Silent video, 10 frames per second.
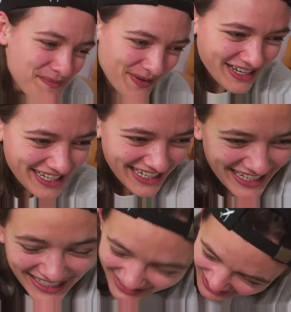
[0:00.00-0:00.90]
But
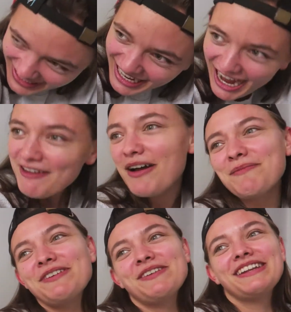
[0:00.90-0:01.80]
uh, I,
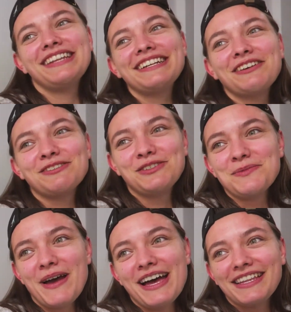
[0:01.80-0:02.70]
I mean, it didn't go
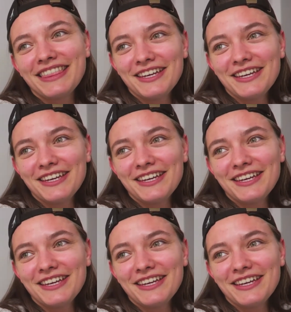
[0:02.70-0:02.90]
too bad.